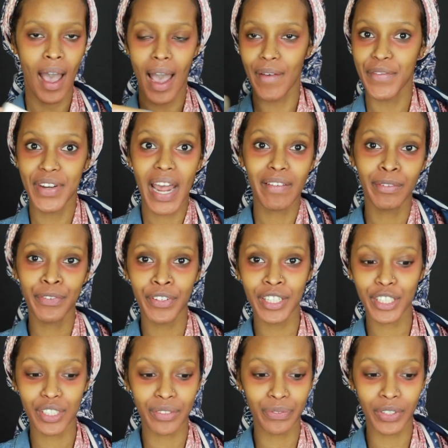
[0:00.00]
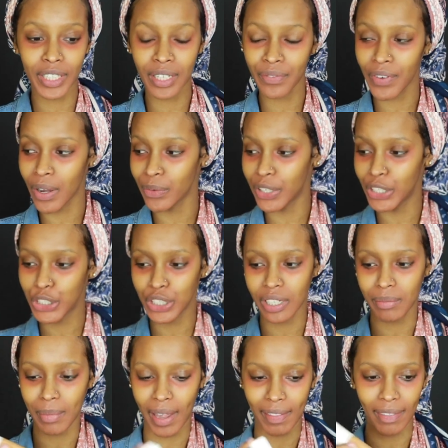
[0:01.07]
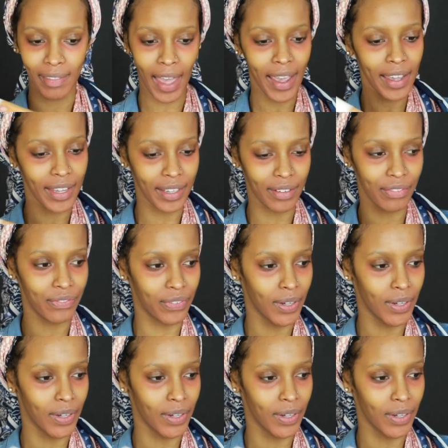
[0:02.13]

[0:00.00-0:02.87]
I've never finished the freaking foundation in my life.